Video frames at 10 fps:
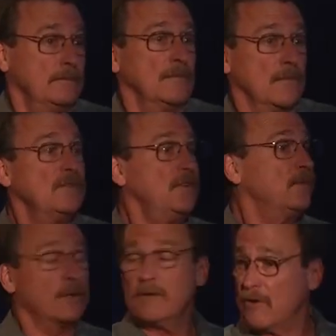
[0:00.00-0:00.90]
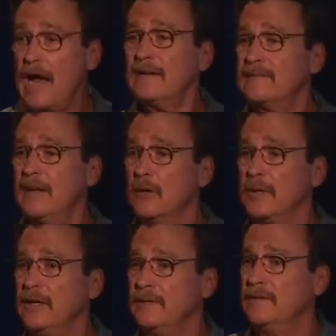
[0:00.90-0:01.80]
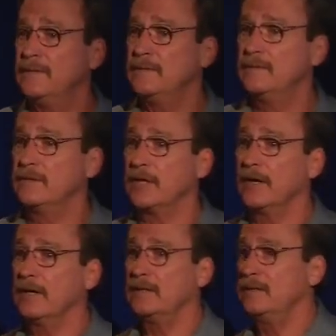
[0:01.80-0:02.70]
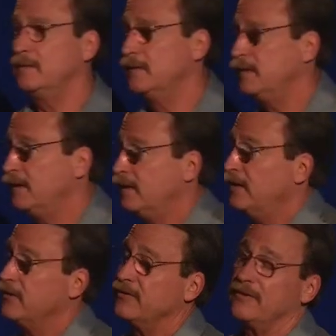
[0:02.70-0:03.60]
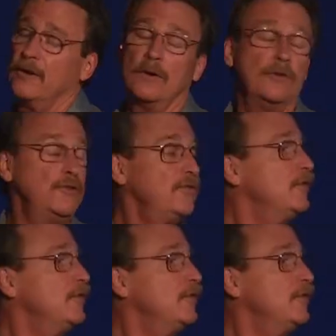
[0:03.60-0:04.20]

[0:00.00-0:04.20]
This is what the rocks tell me, So just